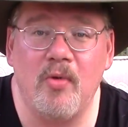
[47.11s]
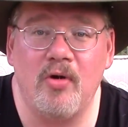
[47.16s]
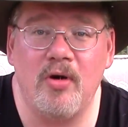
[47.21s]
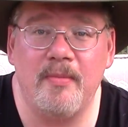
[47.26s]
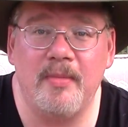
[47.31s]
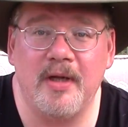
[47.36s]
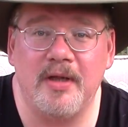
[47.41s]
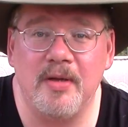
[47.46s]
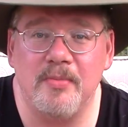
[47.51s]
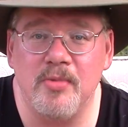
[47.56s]

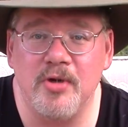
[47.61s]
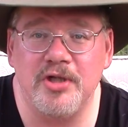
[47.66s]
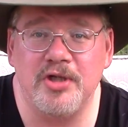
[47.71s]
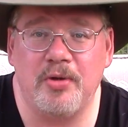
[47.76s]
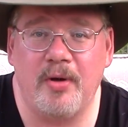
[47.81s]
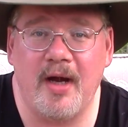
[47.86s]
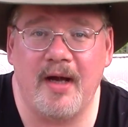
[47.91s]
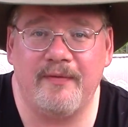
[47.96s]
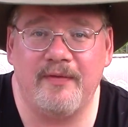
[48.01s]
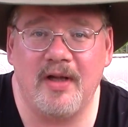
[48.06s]
about the
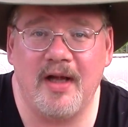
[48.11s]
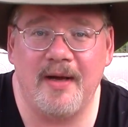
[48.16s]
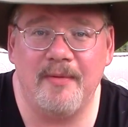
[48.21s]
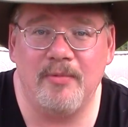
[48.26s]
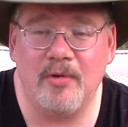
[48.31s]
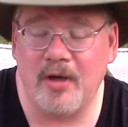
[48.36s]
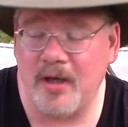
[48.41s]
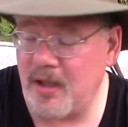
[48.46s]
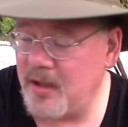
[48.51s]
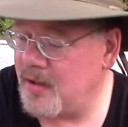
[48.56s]
Bushcraft
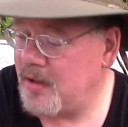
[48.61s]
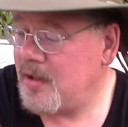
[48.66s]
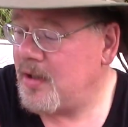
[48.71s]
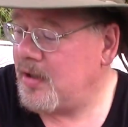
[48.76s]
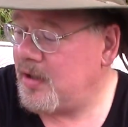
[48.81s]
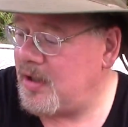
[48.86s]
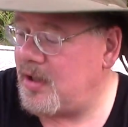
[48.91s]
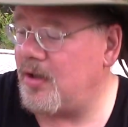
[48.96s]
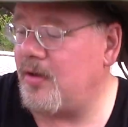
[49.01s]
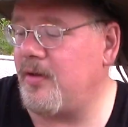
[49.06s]
library.
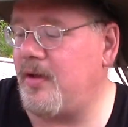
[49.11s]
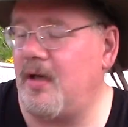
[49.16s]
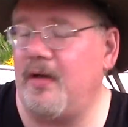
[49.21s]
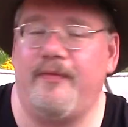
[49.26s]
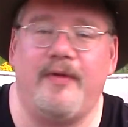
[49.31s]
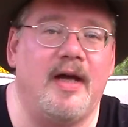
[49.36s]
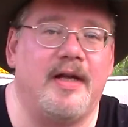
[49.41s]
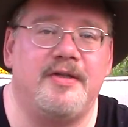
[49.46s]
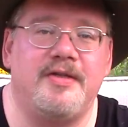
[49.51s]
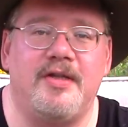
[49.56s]
You know that I've
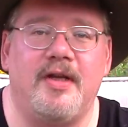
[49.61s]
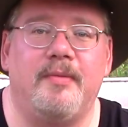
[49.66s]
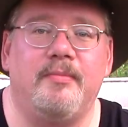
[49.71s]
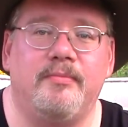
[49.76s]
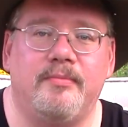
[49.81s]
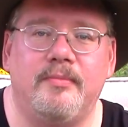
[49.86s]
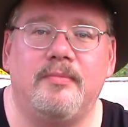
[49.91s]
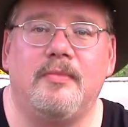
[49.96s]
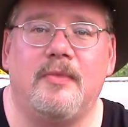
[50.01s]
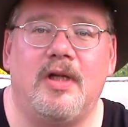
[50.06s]
got
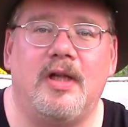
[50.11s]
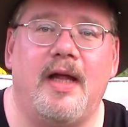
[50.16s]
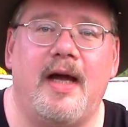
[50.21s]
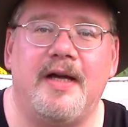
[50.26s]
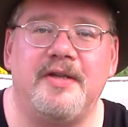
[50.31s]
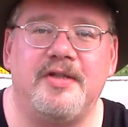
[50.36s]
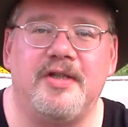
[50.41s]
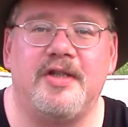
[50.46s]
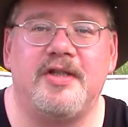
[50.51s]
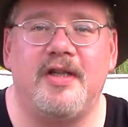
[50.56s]
some
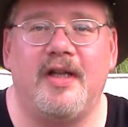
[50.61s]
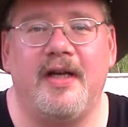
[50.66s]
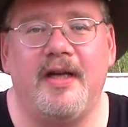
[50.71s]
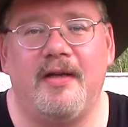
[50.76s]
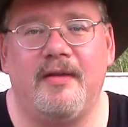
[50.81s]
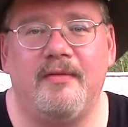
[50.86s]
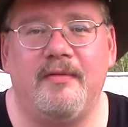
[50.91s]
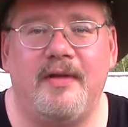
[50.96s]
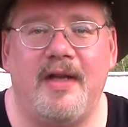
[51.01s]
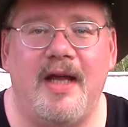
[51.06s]
classics like
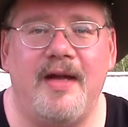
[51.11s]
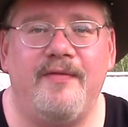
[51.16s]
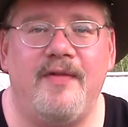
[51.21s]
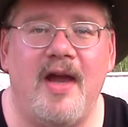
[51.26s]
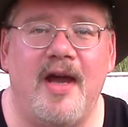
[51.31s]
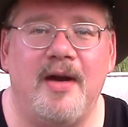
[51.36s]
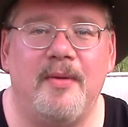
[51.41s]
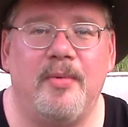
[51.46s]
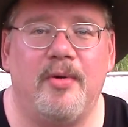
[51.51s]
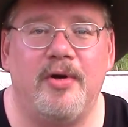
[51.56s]
Dave
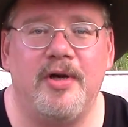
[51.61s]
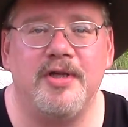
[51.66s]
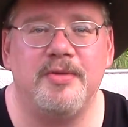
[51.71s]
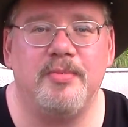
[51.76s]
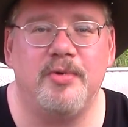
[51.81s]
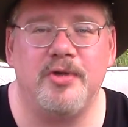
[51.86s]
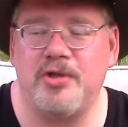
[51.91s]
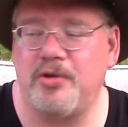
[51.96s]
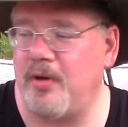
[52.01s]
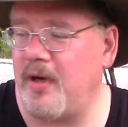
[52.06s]
Canterbury's
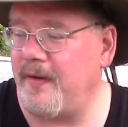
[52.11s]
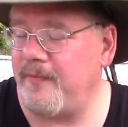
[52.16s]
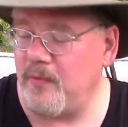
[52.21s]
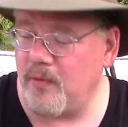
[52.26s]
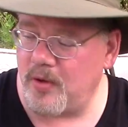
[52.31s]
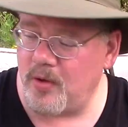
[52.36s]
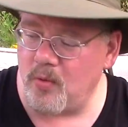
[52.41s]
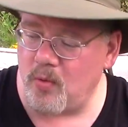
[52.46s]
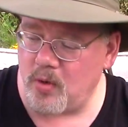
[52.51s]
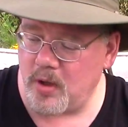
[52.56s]
Bushcraft
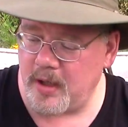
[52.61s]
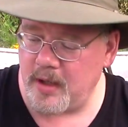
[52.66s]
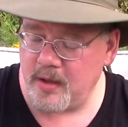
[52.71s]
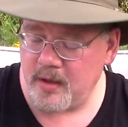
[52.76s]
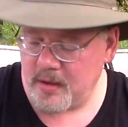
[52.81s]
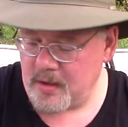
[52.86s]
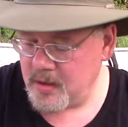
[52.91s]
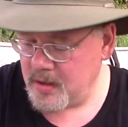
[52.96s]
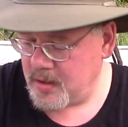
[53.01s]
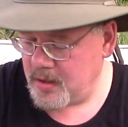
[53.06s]
101.
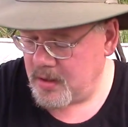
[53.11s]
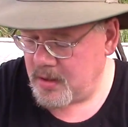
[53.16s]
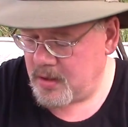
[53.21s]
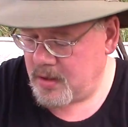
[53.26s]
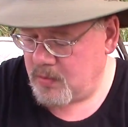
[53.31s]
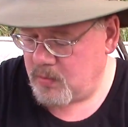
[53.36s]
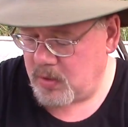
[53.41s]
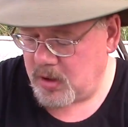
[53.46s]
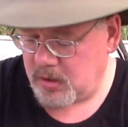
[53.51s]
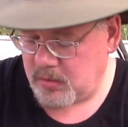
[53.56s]

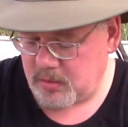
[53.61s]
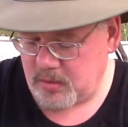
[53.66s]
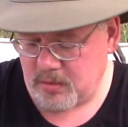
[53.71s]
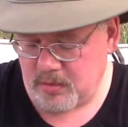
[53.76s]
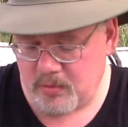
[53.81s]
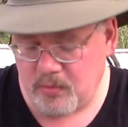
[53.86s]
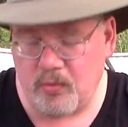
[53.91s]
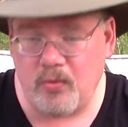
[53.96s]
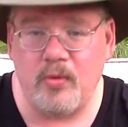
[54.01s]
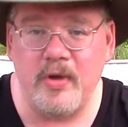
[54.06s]
Well,
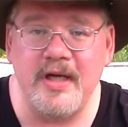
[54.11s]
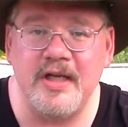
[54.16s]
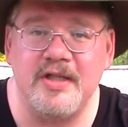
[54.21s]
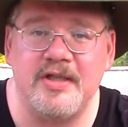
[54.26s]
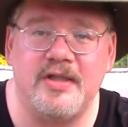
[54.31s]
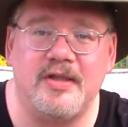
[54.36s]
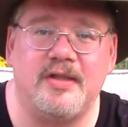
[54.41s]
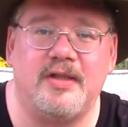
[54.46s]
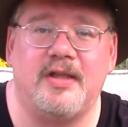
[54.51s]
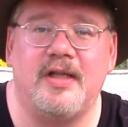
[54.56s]

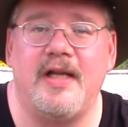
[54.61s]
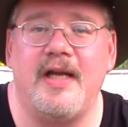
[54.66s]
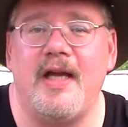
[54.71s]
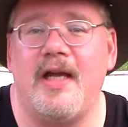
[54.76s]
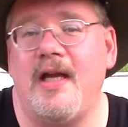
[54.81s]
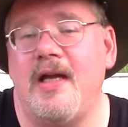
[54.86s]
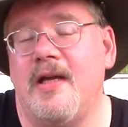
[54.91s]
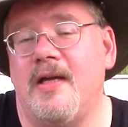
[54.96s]
recently